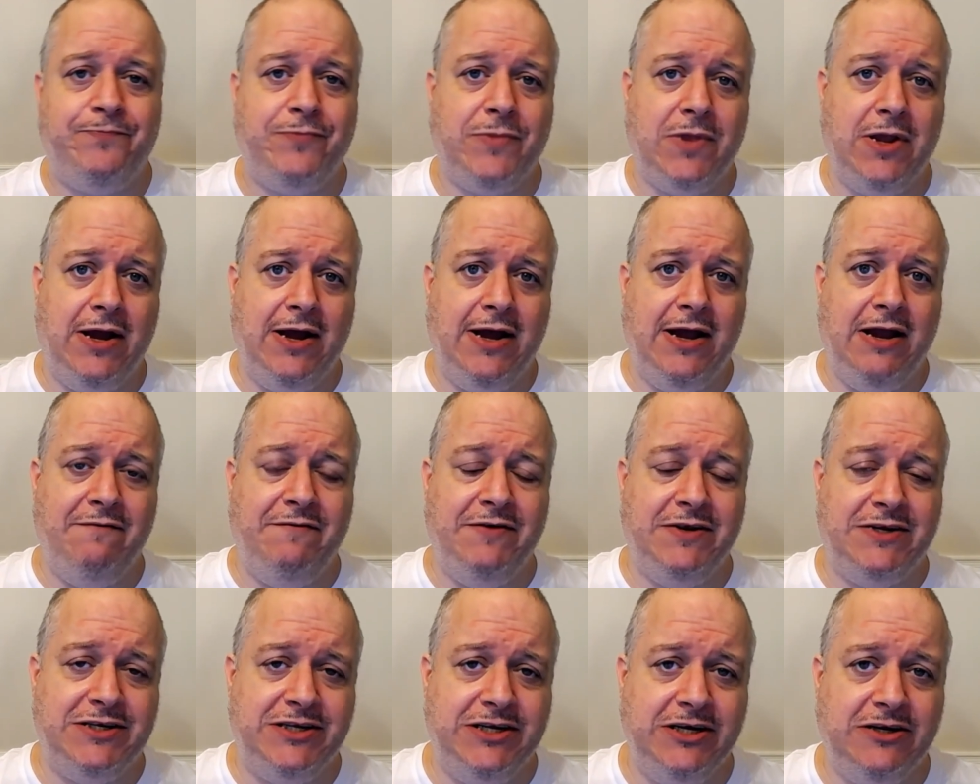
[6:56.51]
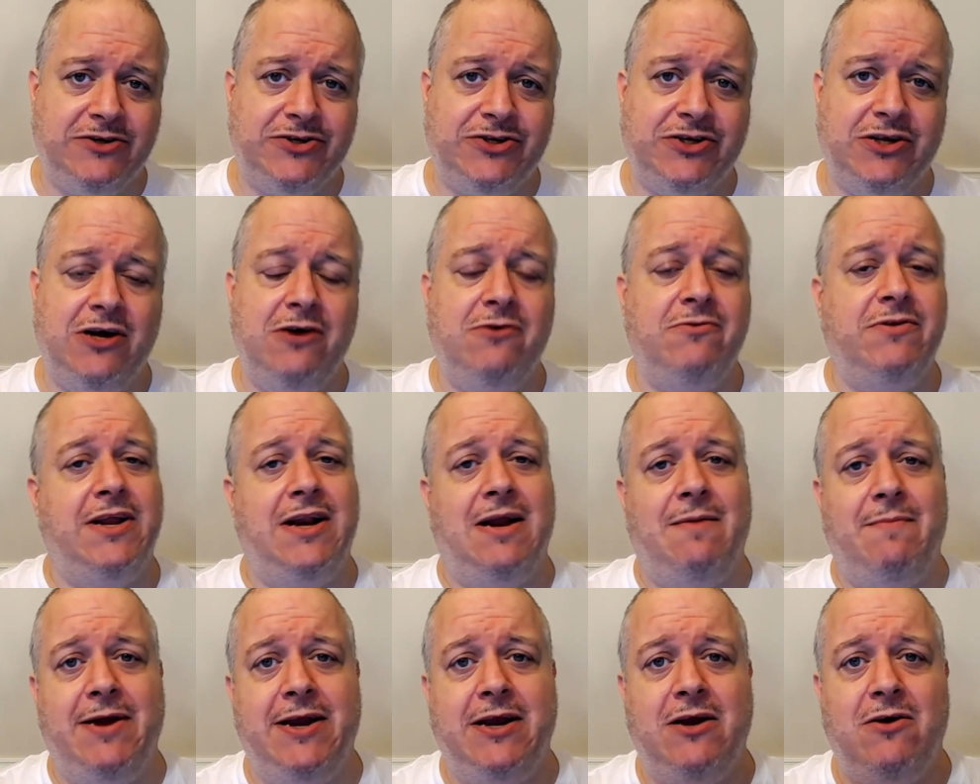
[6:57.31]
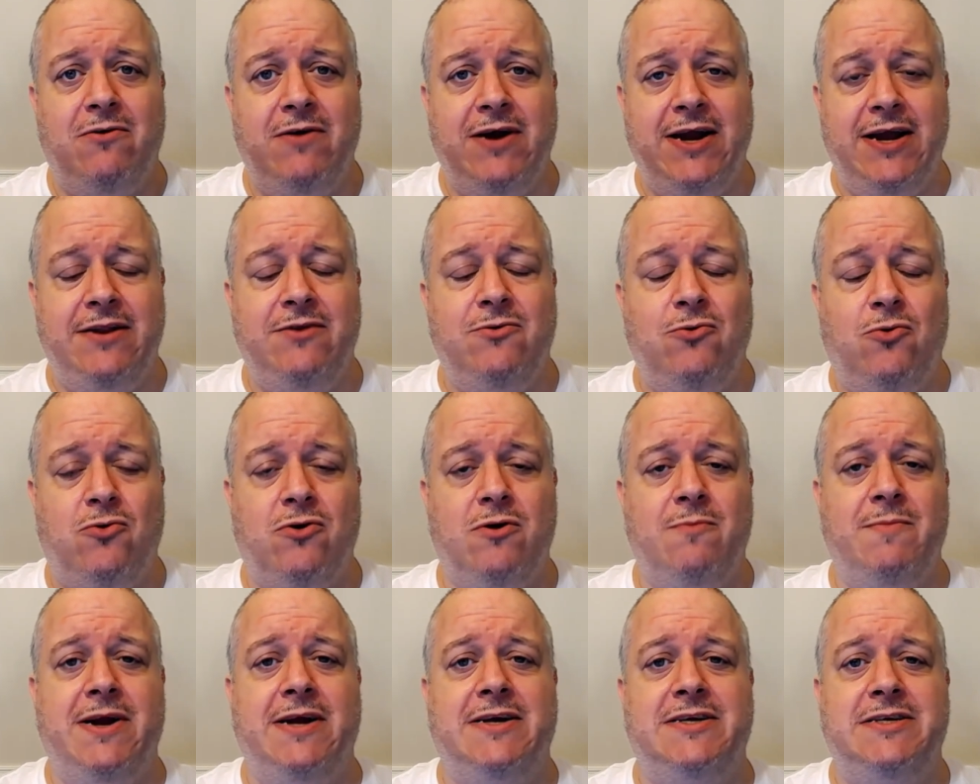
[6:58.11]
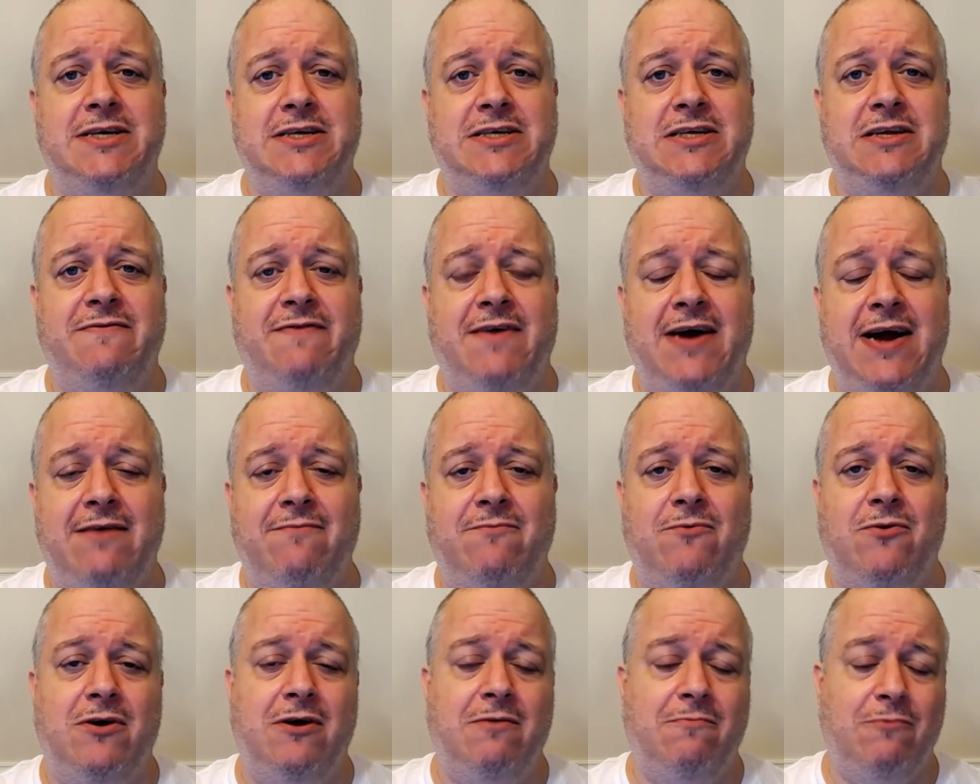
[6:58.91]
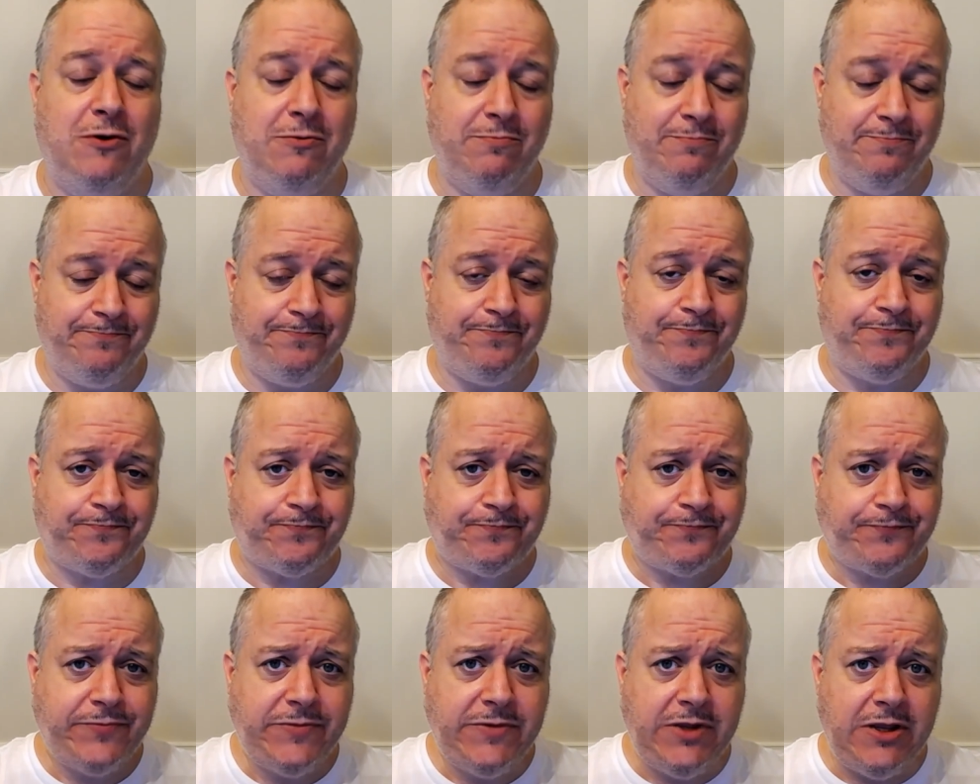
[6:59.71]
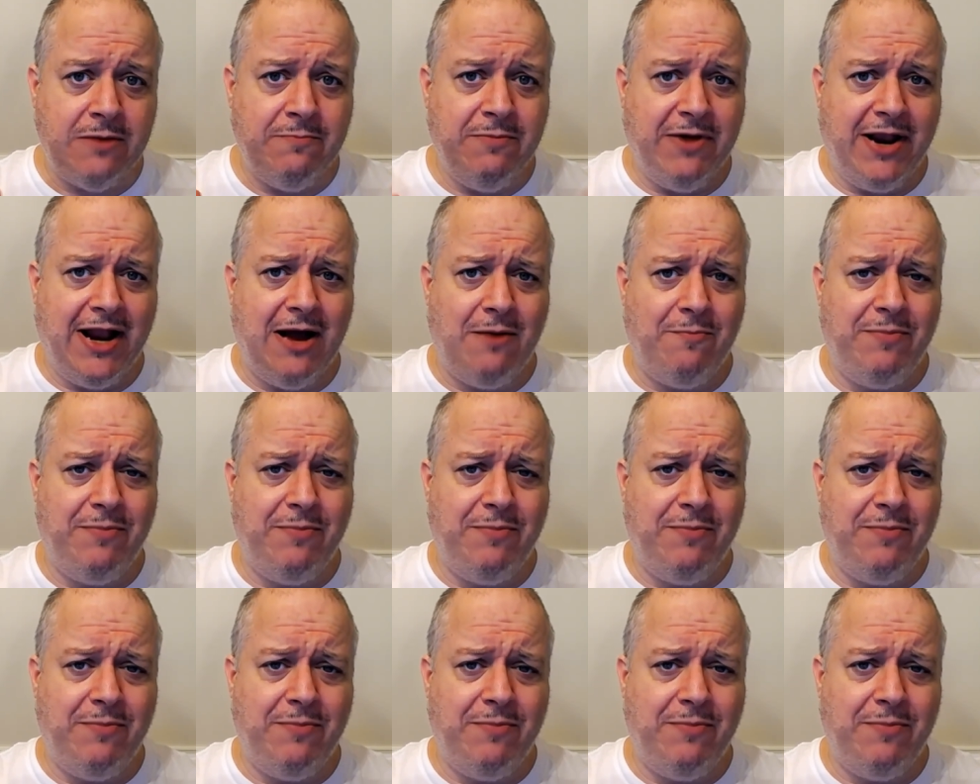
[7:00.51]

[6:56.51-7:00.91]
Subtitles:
If it's still slow, then I may go ahead and order me a 65 watt one. But I'll put